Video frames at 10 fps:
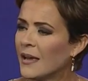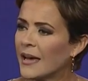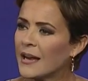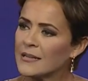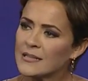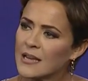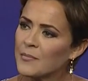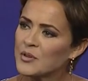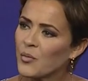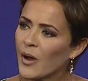And I
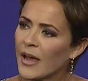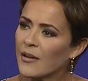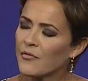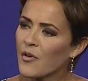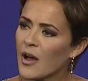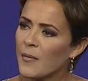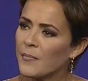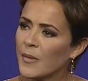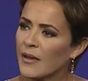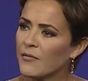stepped away
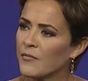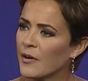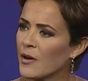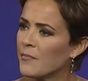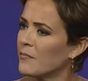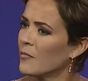from a very,